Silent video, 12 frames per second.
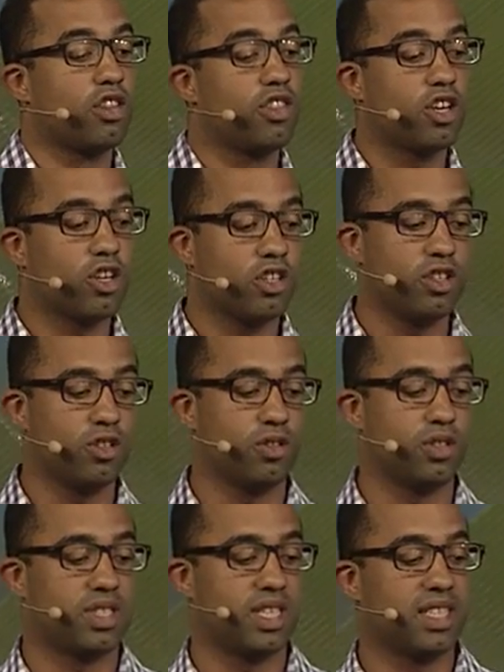The good
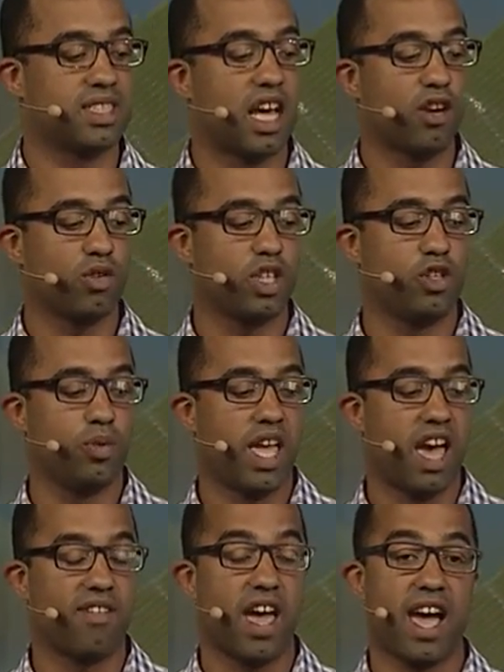news is not only do we
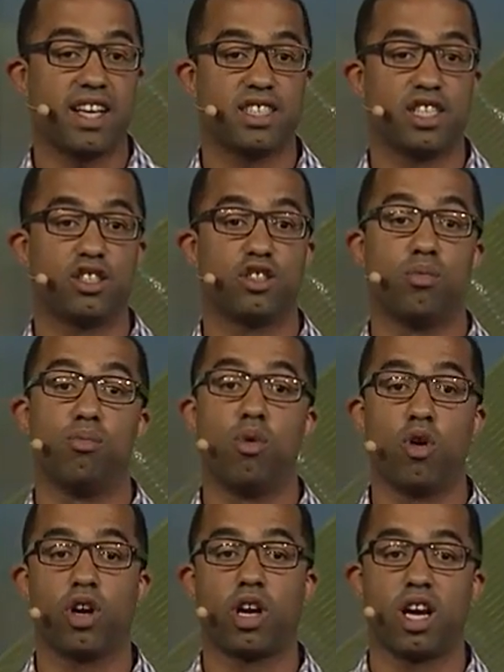have access to
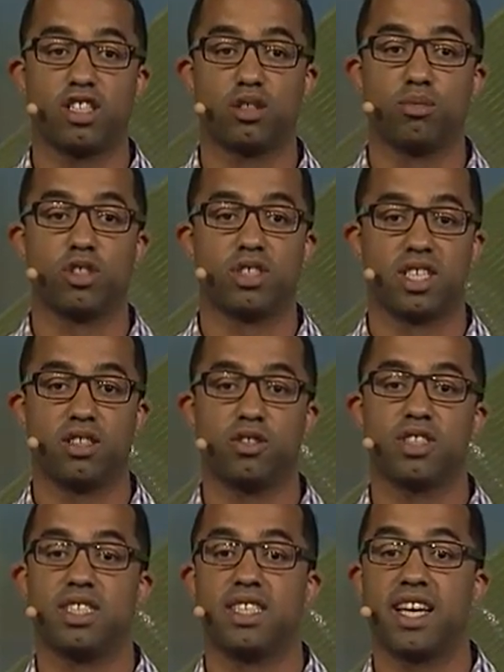more customer
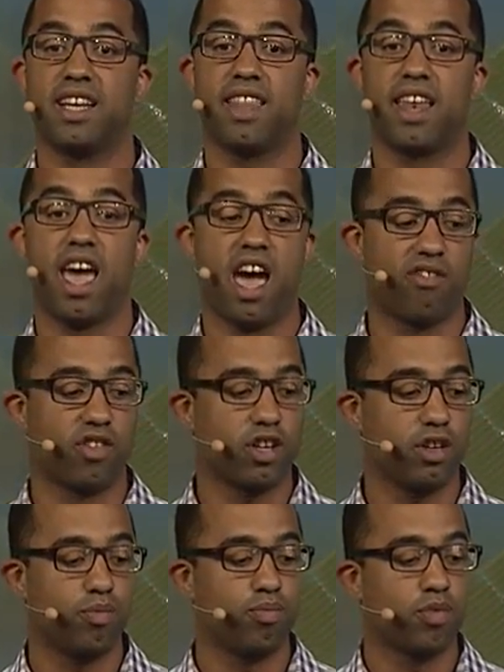signals and data than
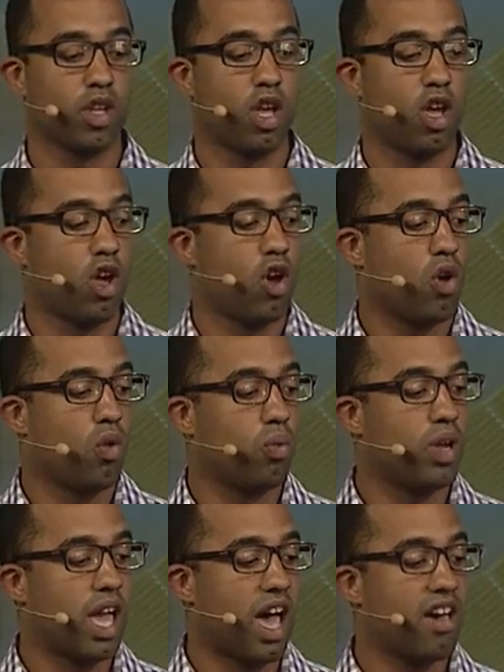ever,
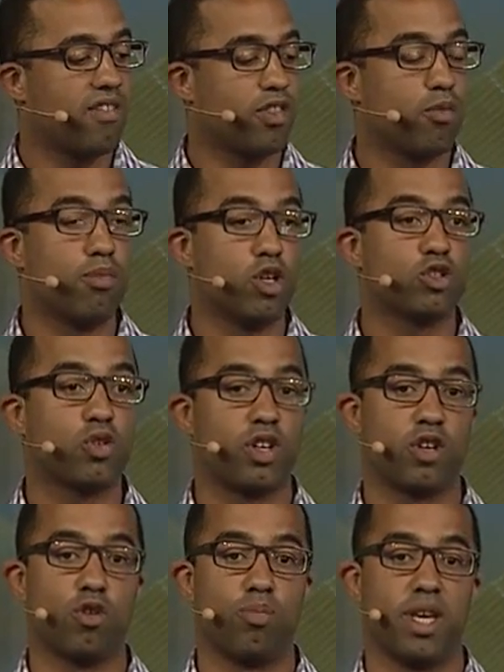we have the most
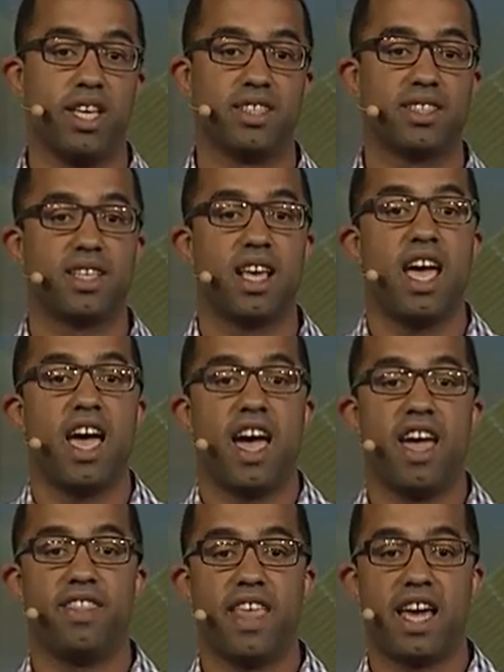critical piece,
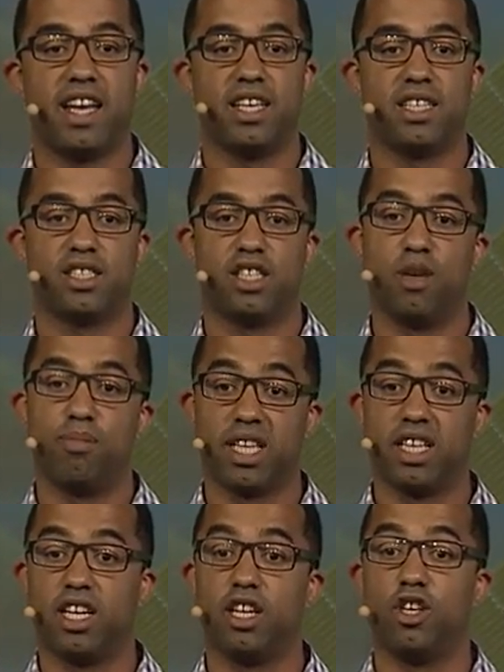and that is the
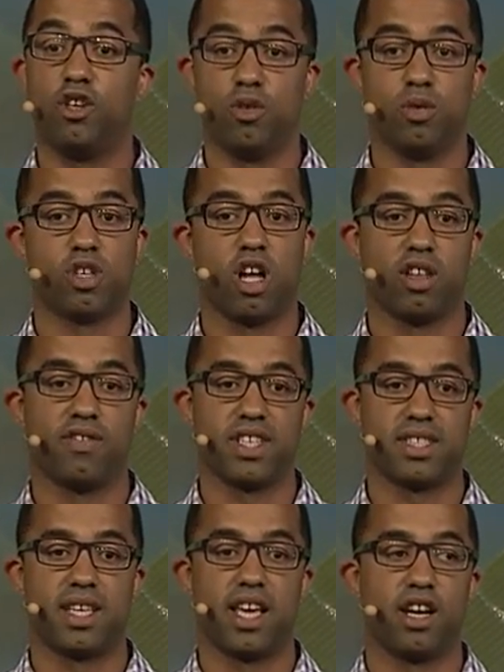ability to use all of
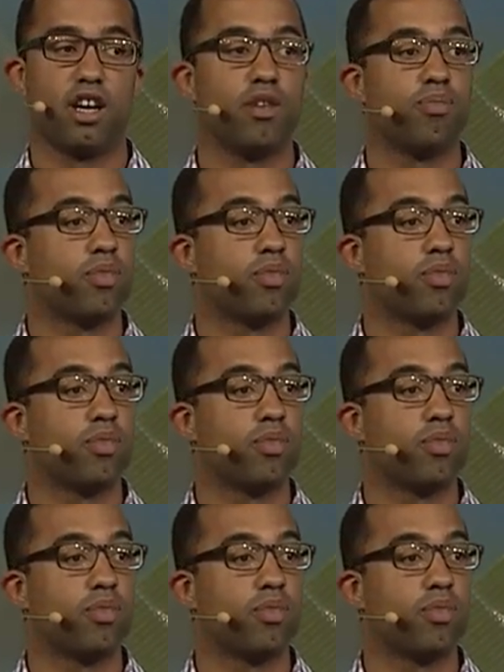this data.